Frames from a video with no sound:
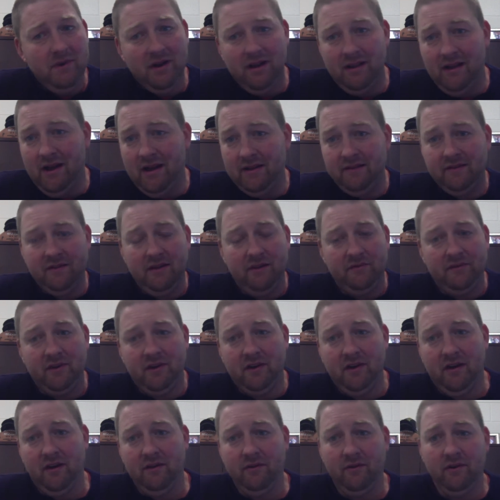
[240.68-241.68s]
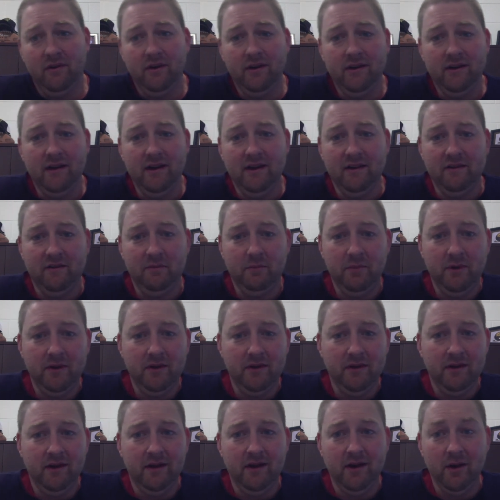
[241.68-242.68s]
lot of stuff to cover, and it's
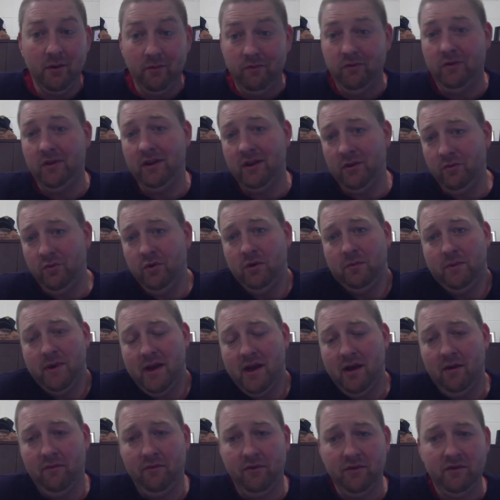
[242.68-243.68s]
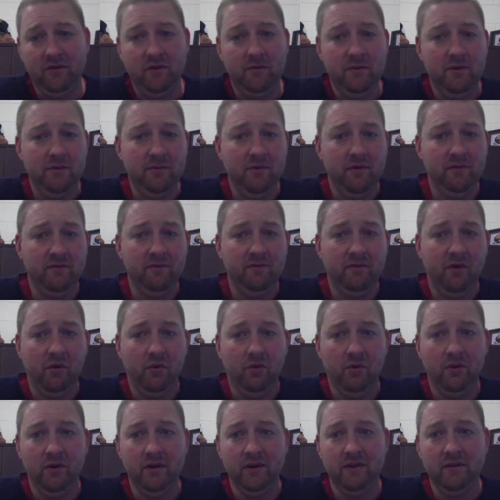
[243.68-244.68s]
been helpful, and it will be helpful to me moving
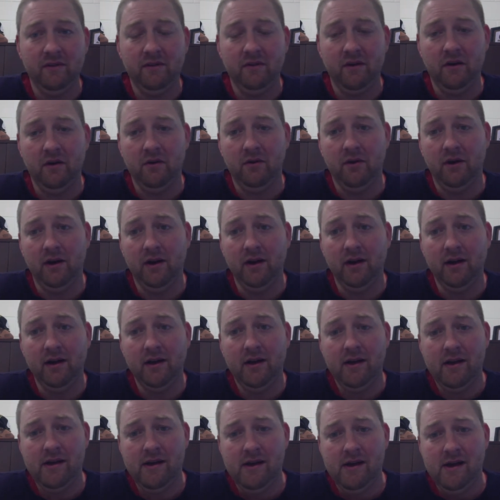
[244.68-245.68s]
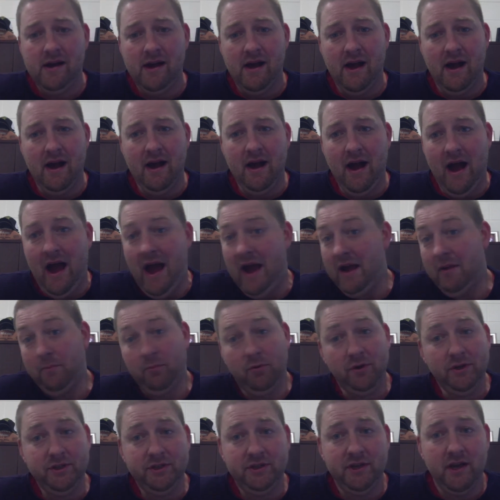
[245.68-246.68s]
forward. And so I
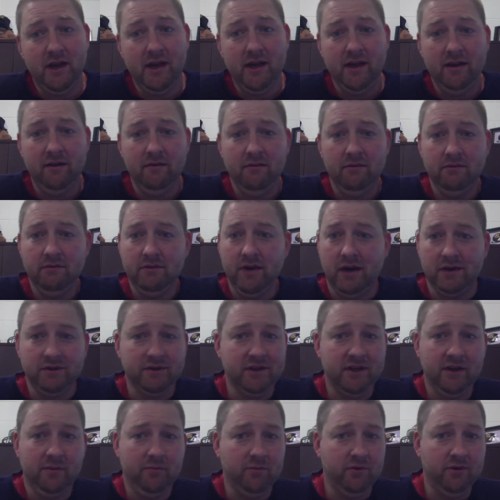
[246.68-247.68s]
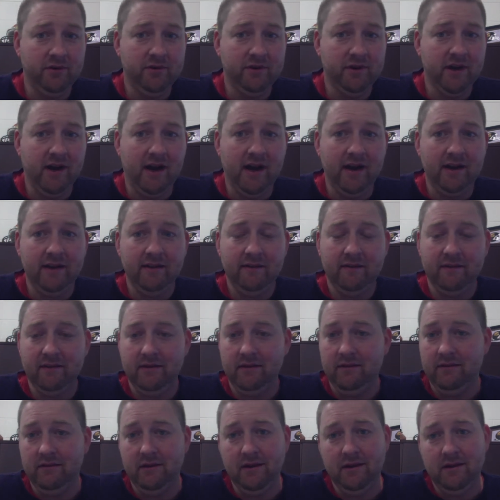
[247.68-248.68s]
appreciate Dr. Kimbrell and your guidance,
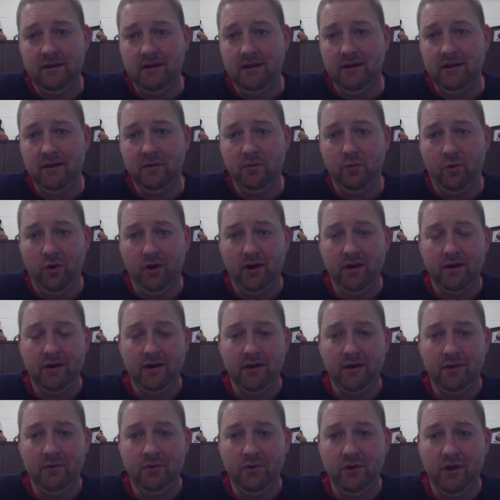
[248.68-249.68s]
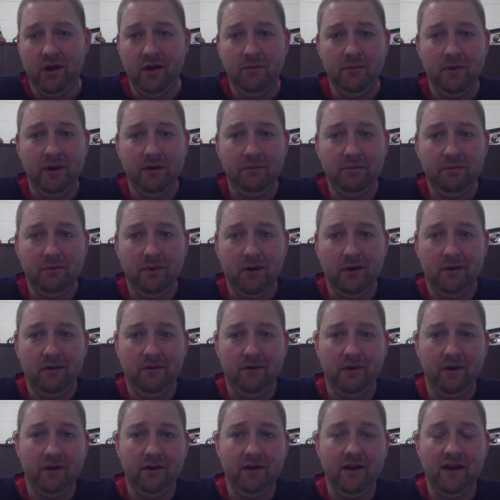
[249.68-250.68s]
and then working with all
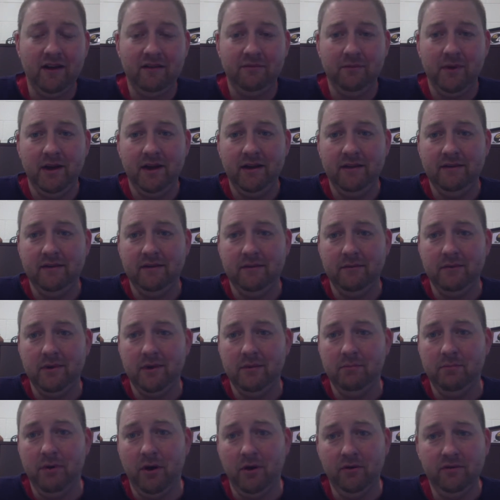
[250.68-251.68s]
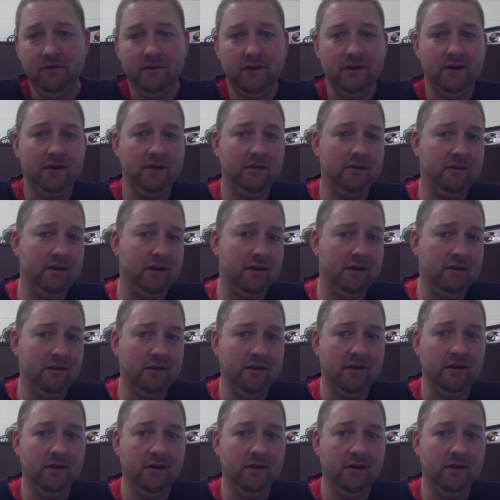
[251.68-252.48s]
of our classmates and posting and